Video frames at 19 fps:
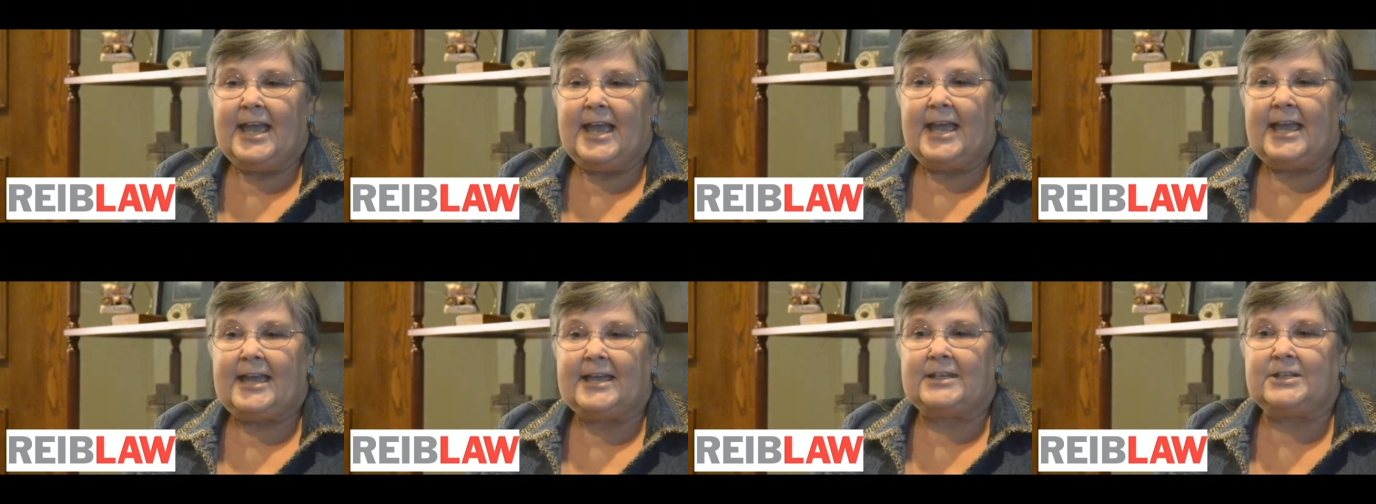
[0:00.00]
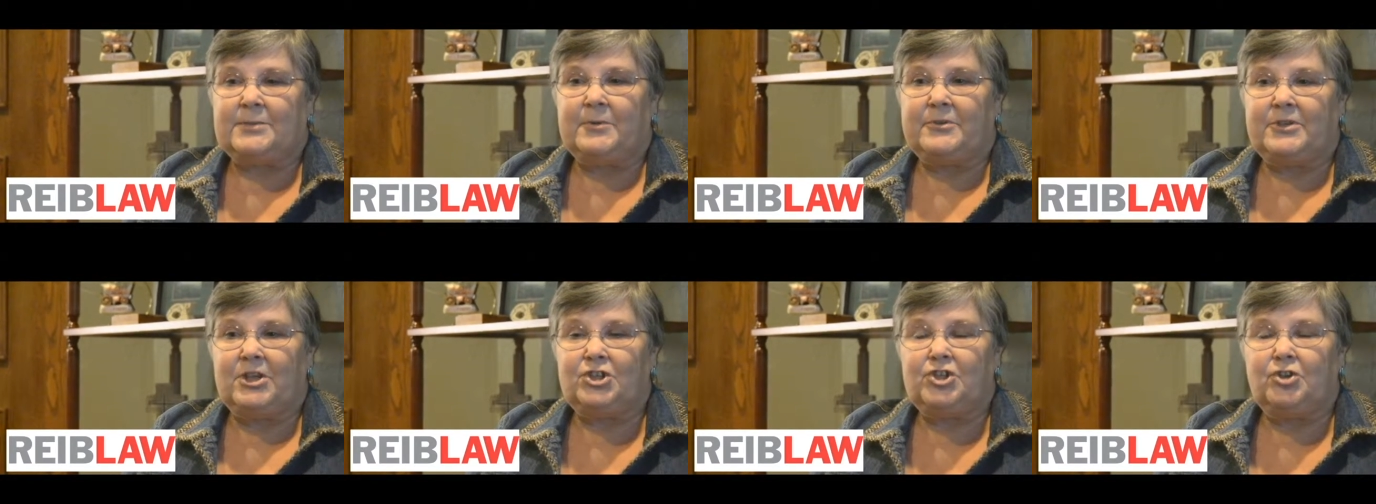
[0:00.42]
And,
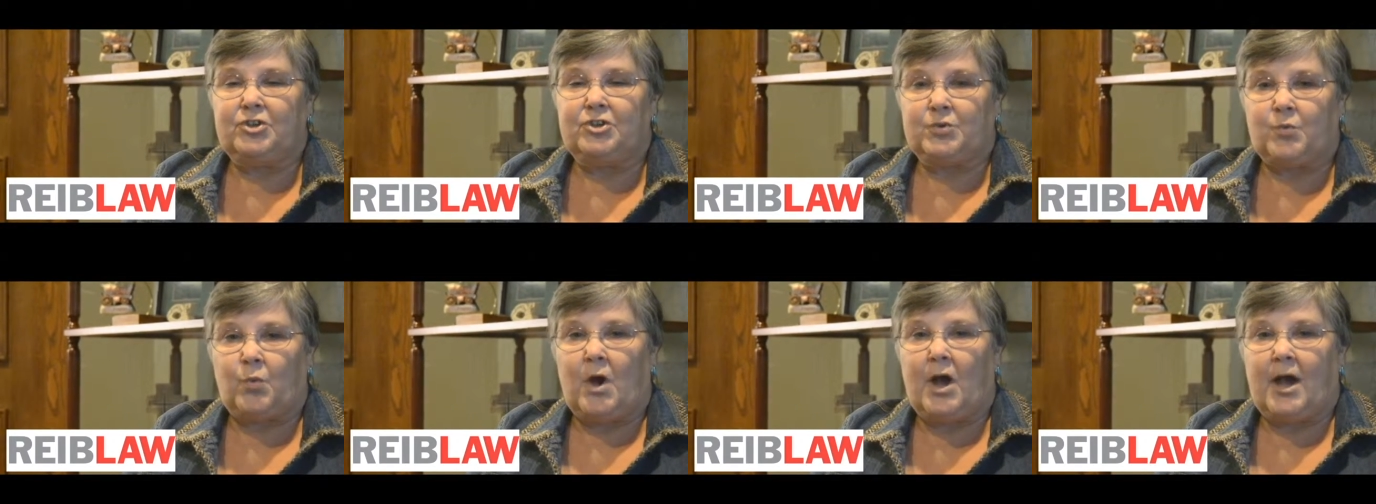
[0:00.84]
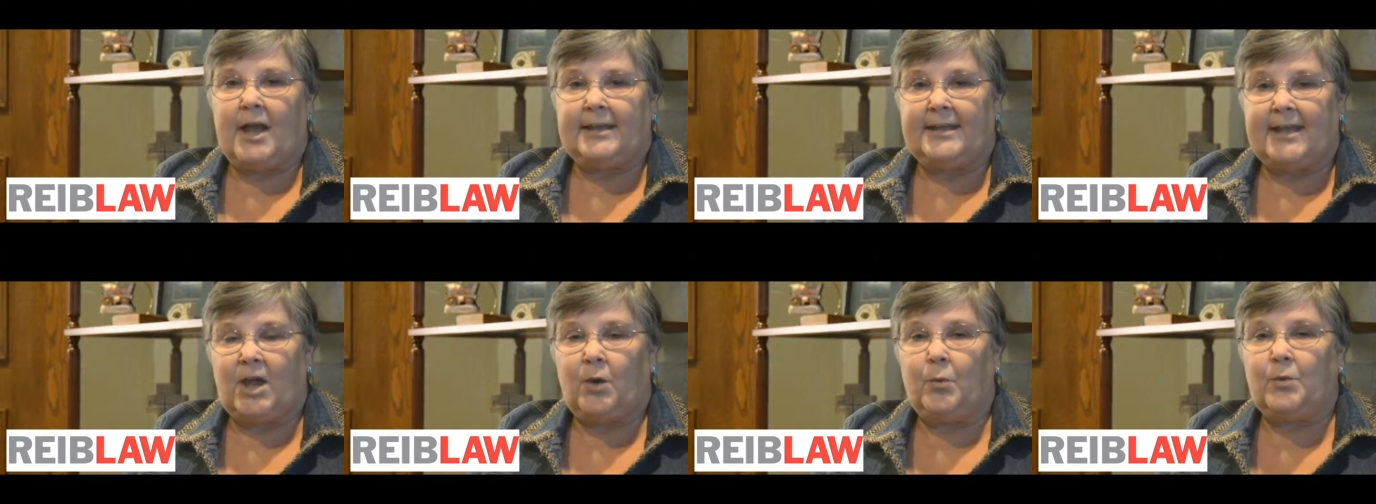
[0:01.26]
but they showed us why
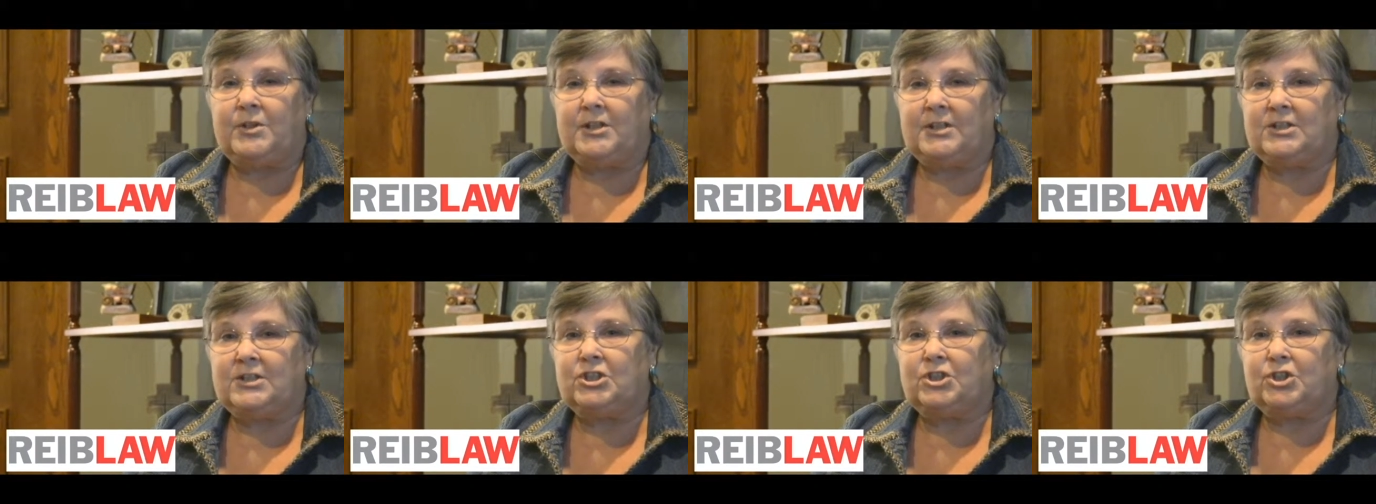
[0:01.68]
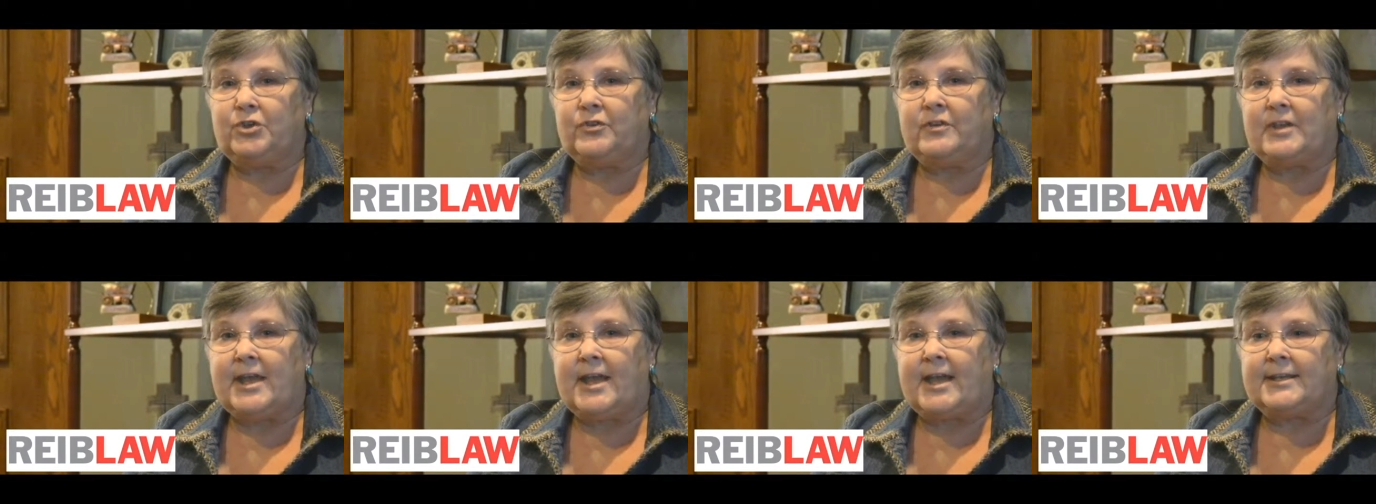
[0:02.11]
and how we needed to do
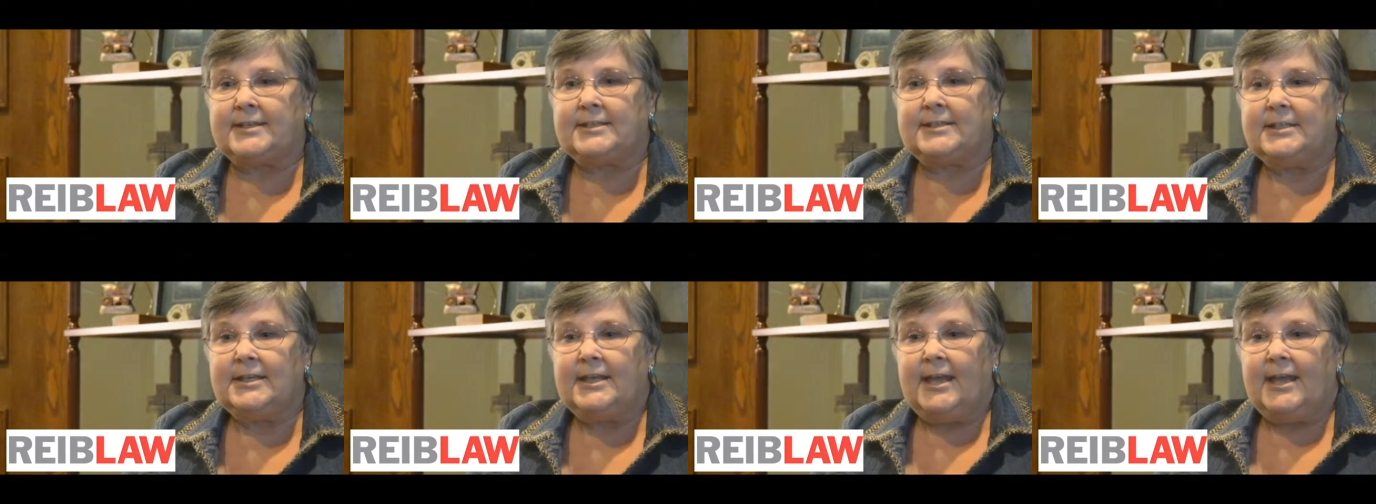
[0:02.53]
that.